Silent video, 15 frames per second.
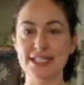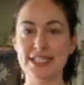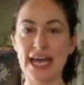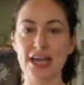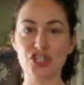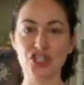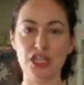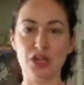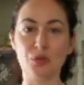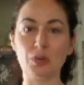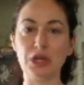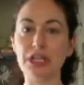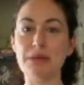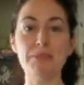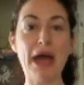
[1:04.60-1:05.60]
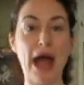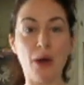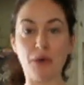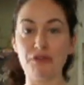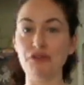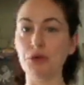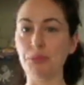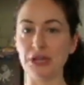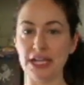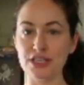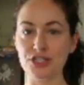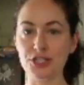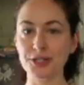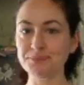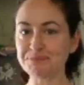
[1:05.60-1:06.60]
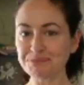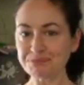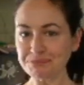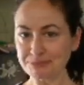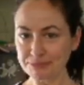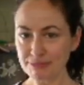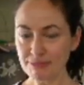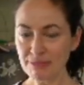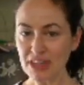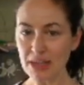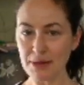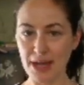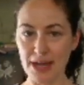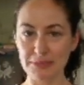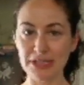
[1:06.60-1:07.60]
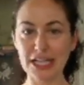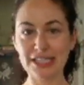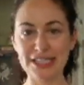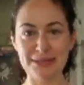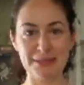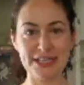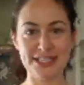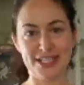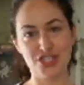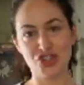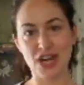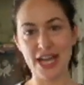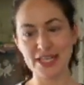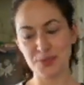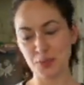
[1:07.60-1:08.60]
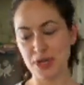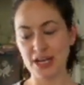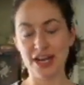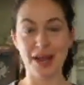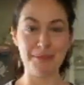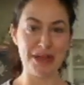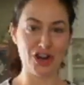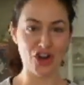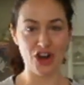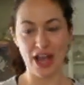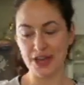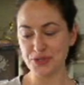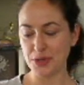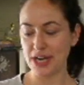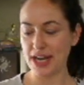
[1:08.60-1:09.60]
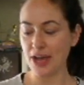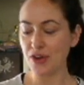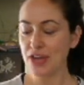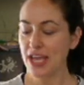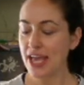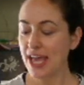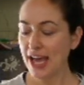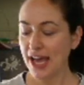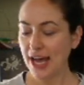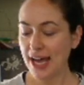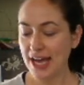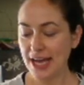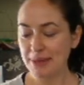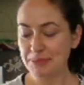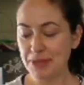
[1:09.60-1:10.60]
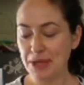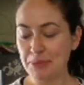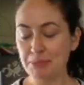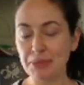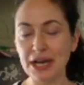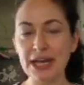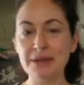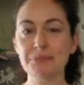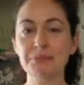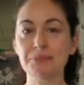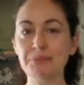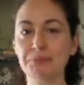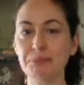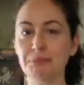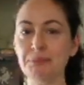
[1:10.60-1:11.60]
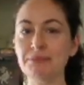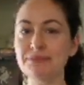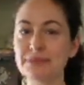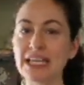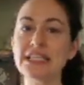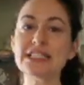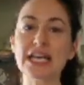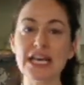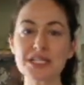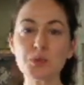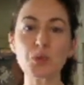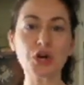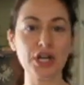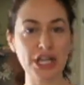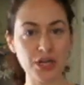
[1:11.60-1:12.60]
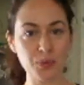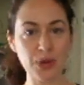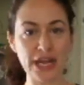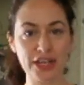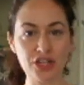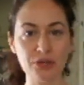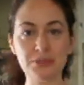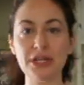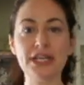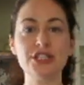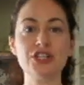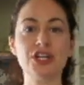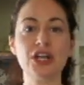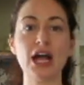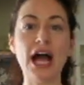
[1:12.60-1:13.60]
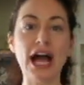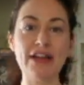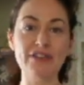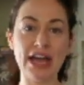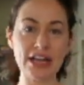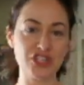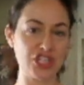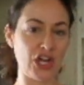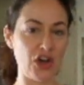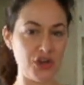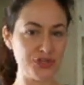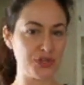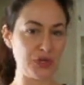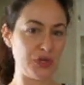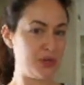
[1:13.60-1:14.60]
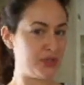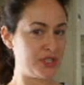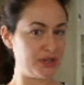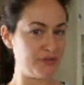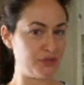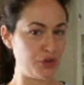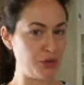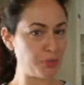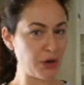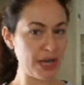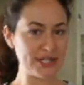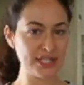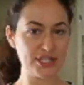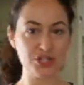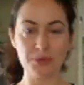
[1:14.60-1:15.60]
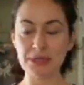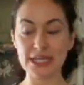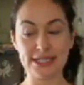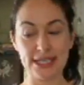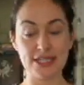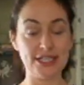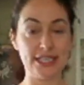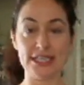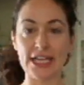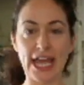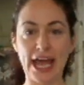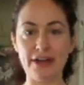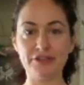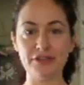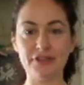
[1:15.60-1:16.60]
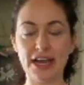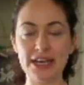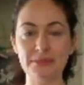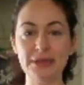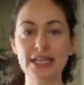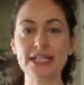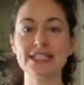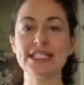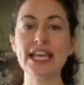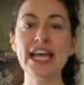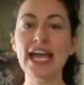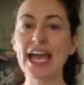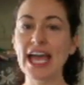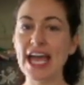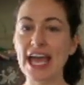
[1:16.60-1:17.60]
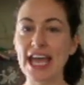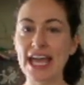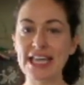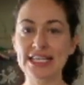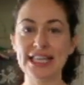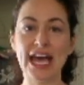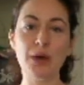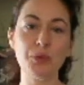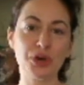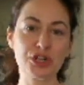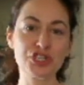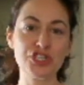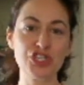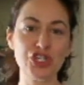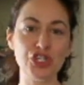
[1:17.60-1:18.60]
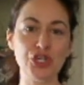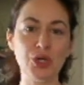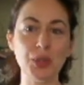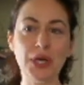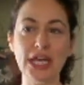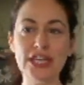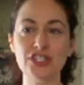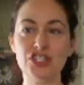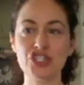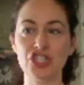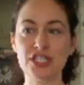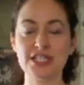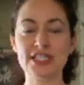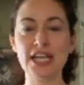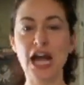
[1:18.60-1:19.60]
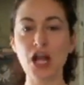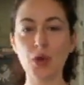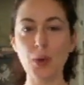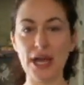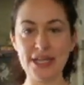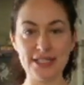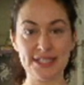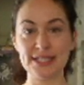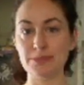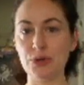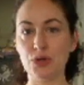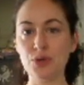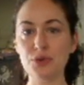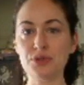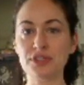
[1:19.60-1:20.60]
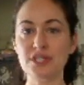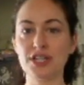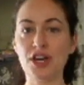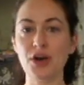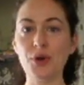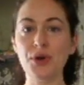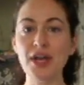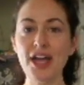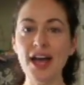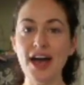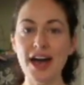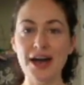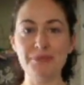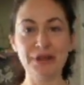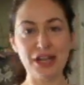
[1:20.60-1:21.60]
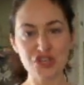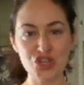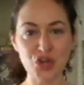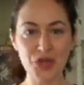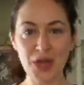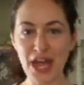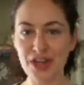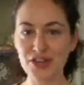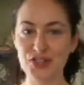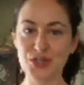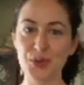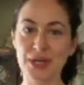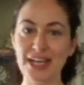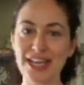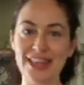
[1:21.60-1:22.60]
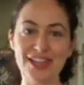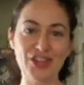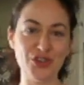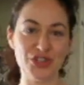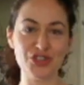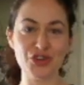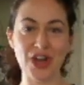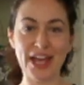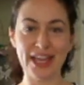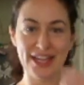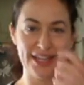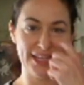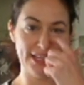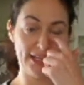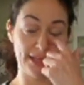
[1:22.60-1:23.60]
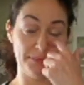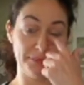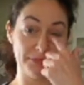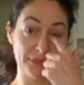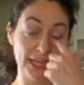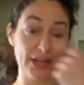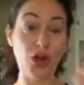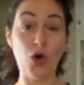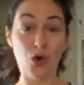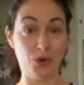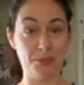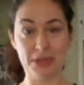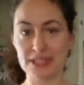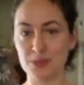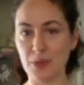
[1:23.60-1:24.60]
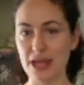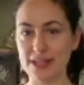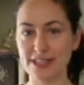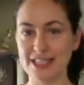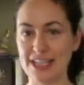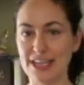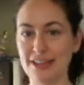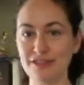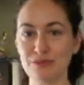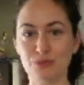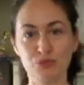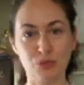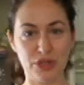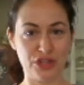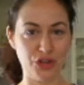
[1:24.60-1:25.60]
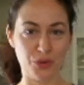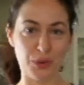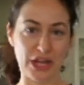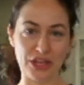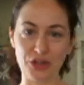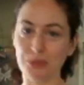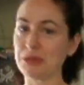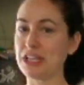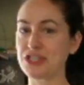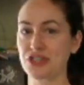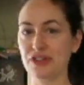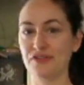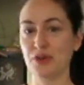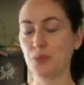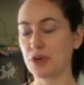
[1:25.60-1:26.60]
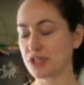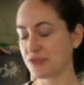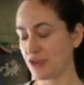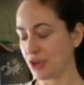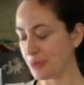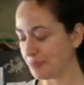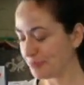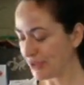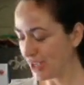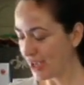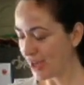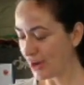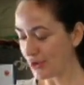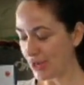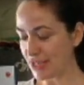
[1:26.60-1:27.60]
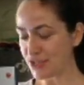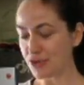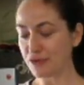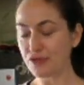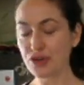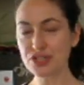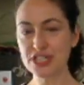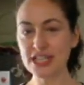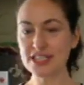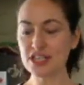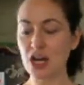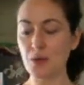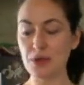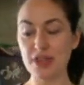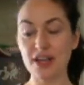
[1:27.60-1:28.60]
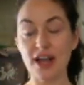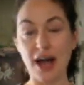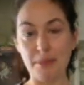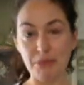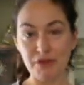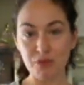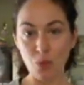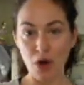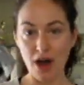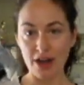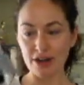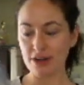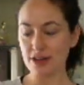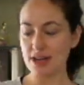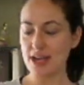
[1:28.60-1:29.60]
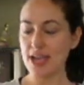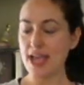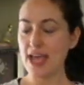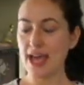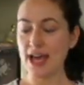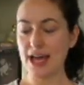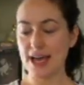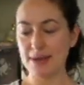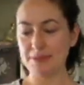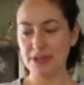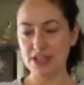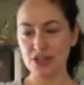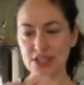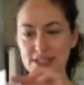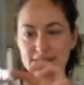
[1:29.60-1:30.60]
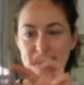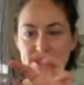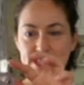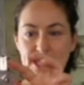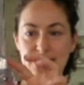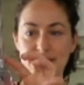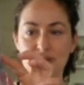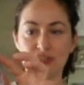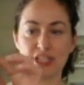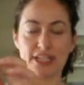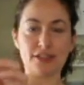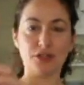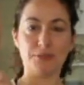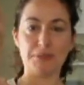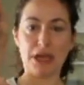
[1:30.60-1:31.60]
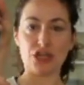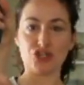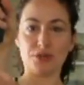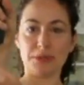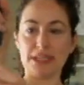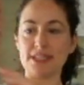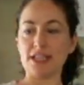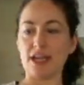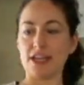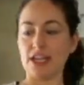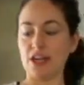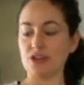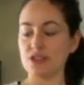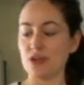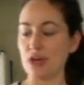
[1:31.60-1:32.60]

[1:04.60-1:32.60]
This is actually a really powerful blender. Luckily my sister has one and I'm at her house right now. But it does work in a regular blender. I've actually also used a food processor because I didn't have a Vitamix, and that works too. It's just not quite as smooth. So, but I'll show you how to do it, and then you can try it at home as well and see with your regular blender if it works for you. Okay, so first I start with a cup of water, and you can see it, there's like little measurements on here.